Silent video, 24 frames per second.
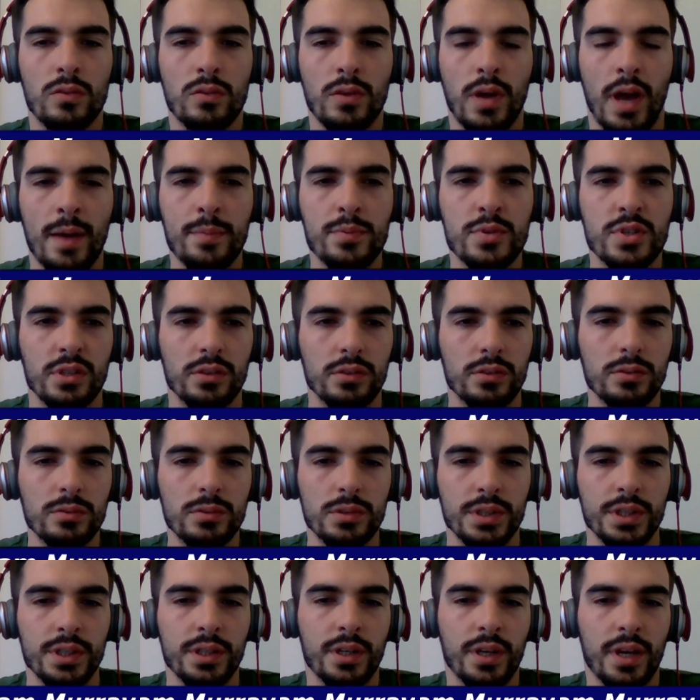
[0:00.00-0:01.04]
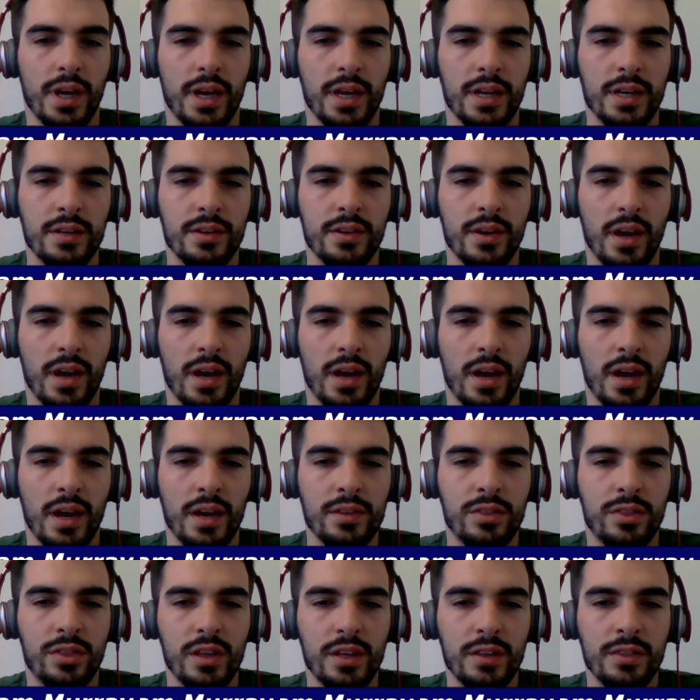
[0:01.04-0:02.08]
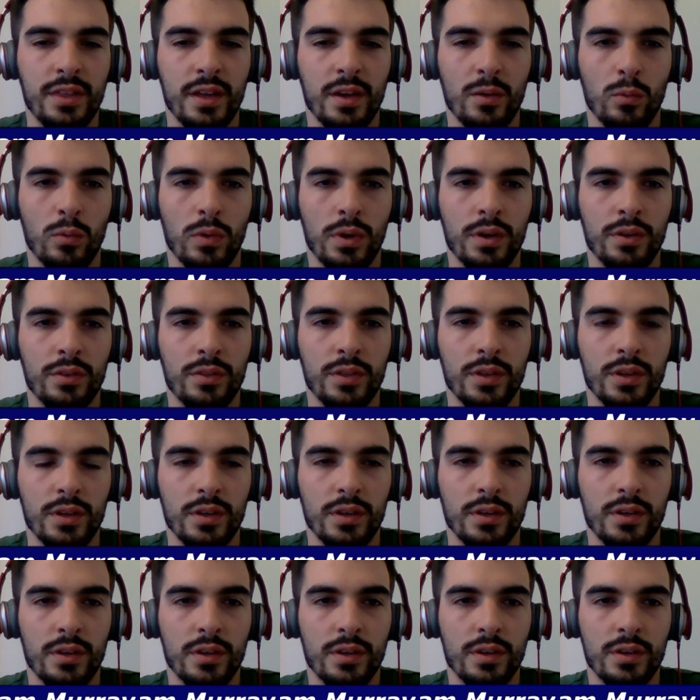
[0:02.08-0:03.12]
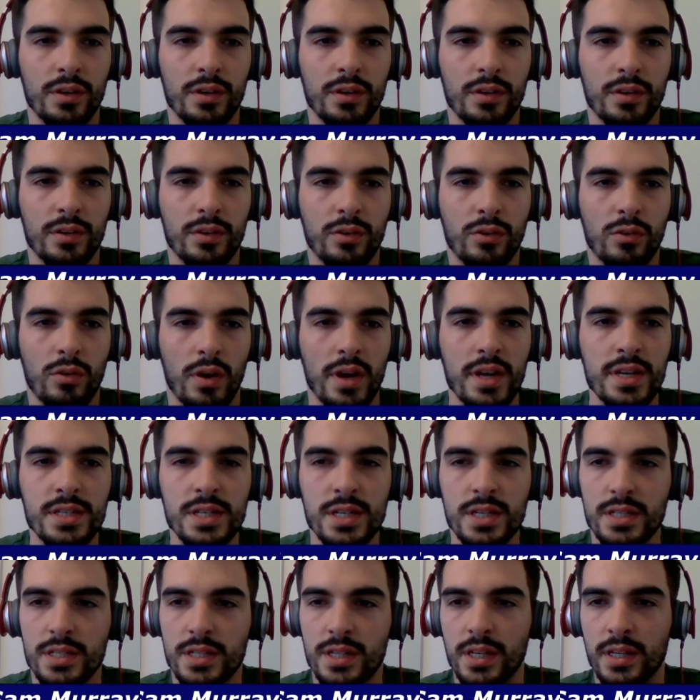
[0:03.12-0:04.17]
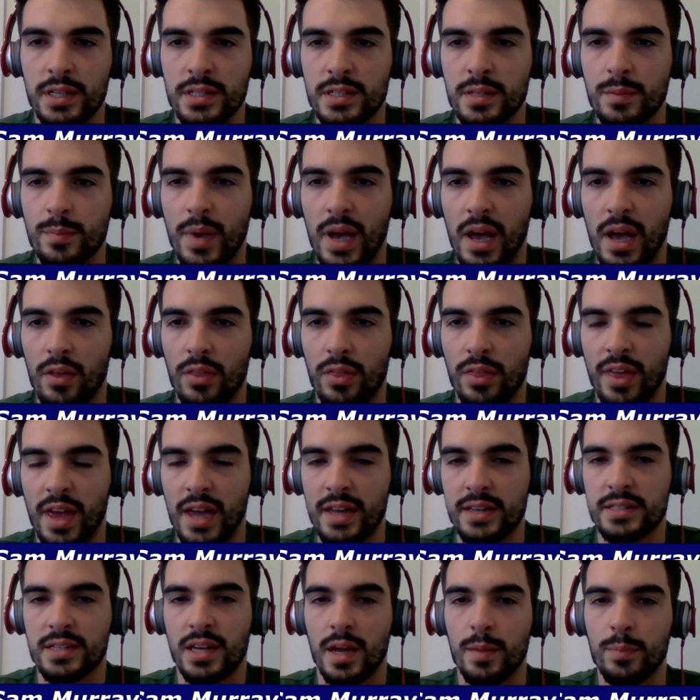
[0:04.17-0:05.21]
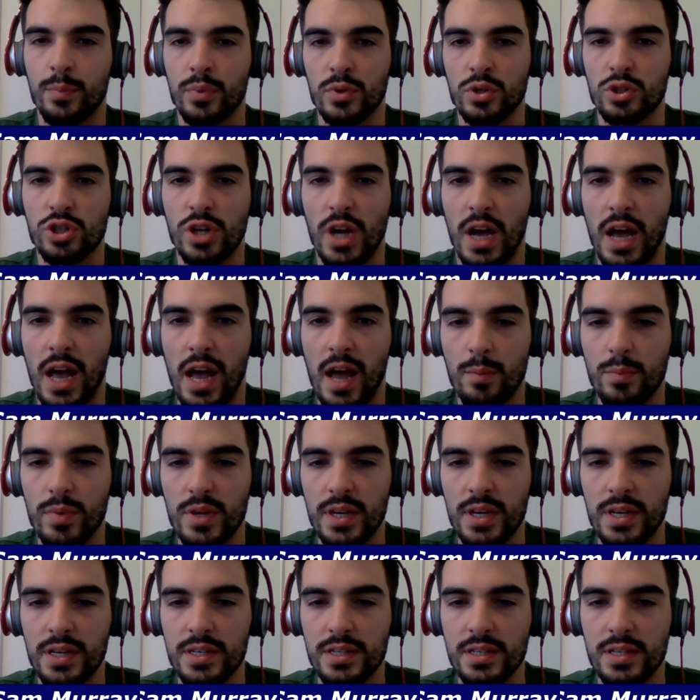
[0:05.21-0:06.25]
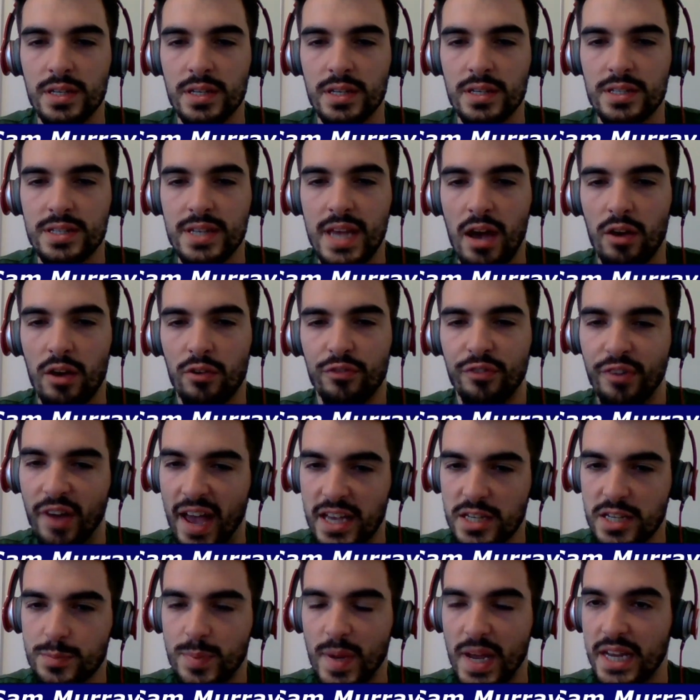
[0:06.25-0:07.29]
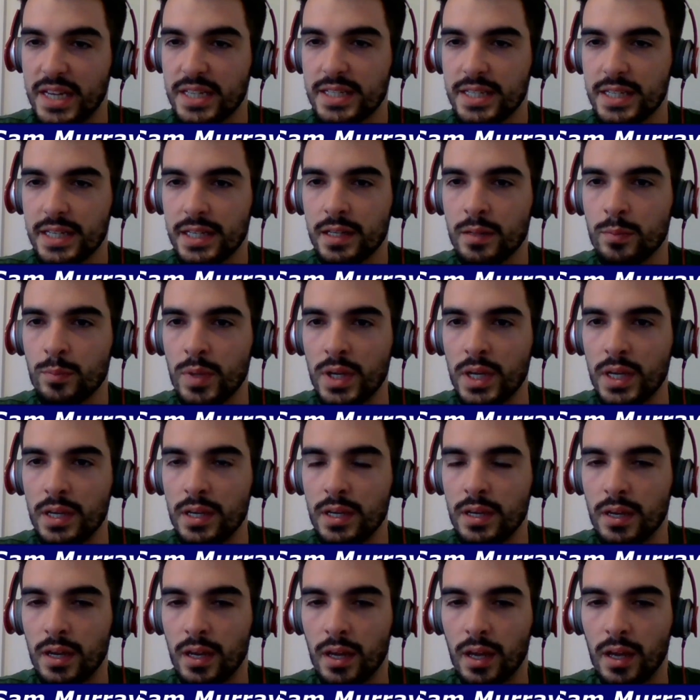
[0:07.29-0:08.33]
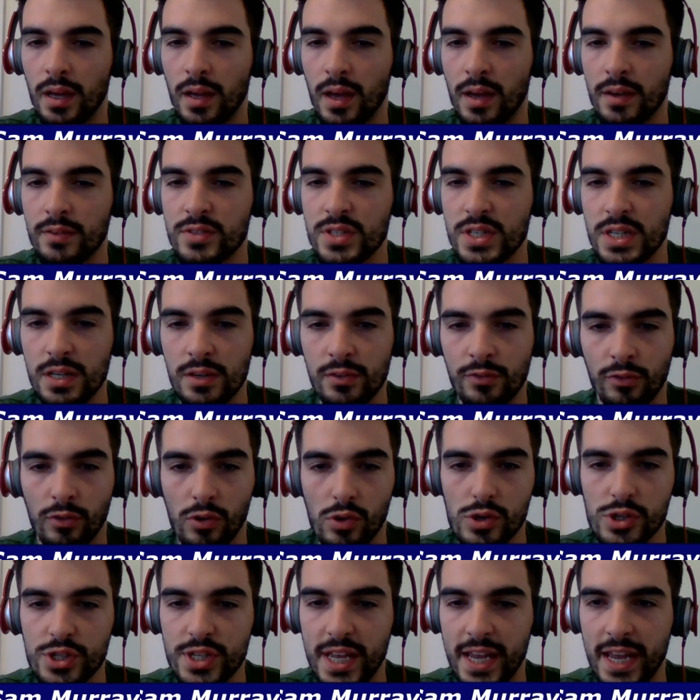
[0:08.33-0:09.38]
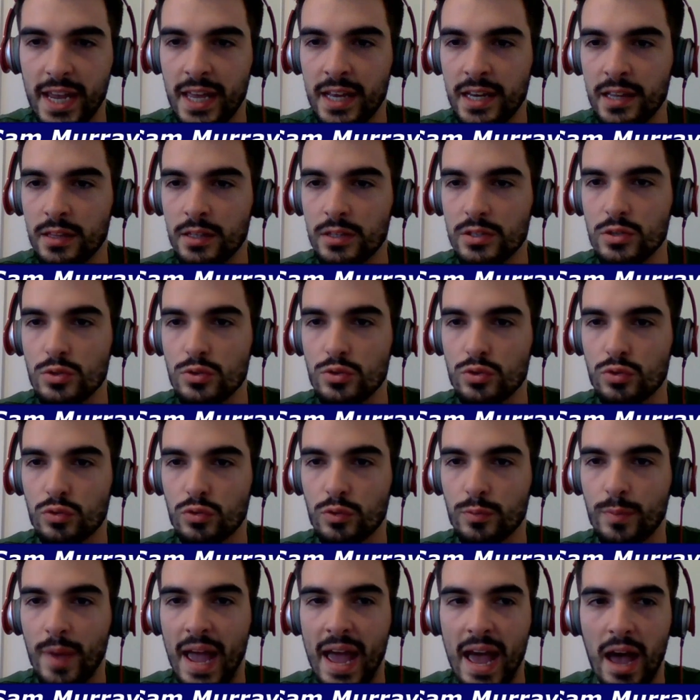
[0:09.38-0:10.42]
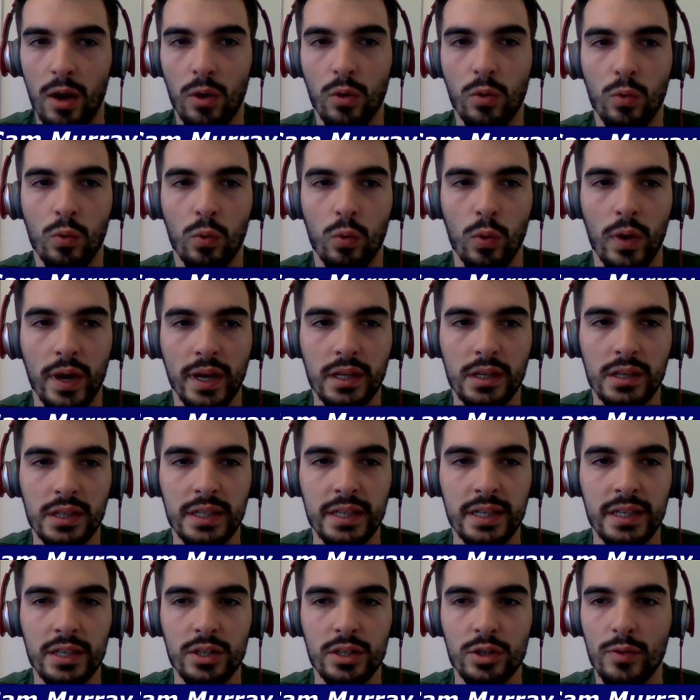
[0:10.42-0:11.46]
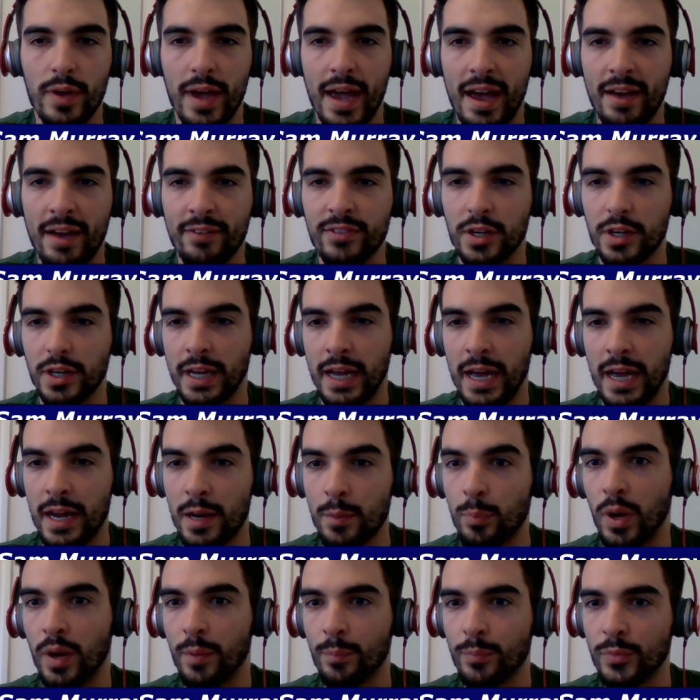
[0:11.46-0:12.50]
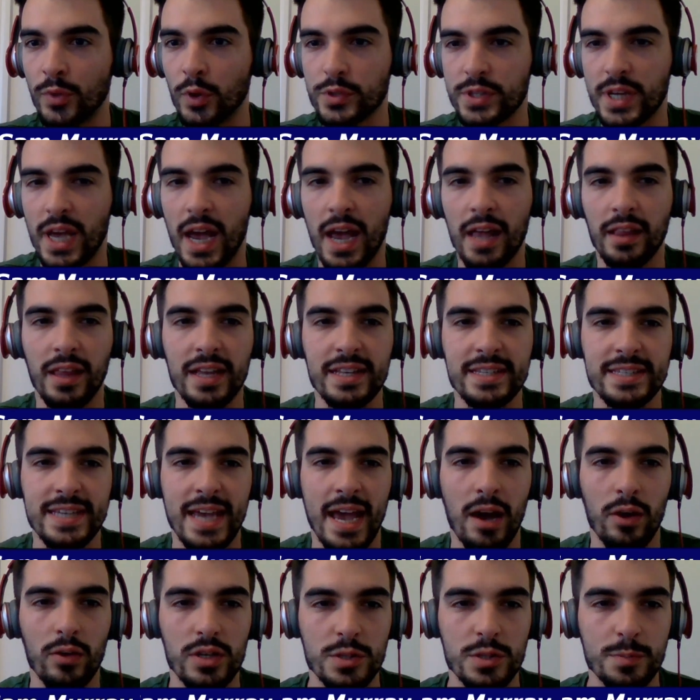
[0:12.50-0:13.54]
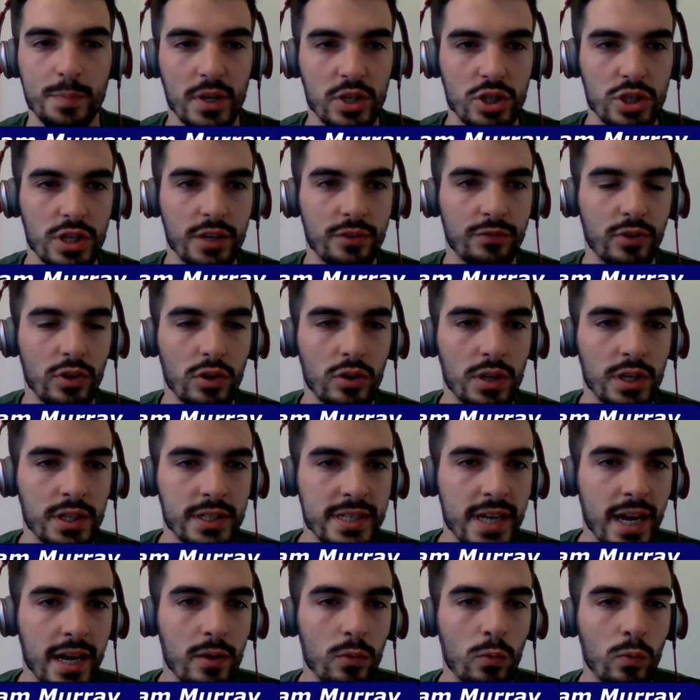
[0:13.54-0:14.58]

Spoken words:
Absolutely. And I think that one of the craziest things about that type of job is how fast-paced it can be. I've seen it firsthand in the newsroom, how quickly you have to kind of pump those highlights out, especially if you're in a tight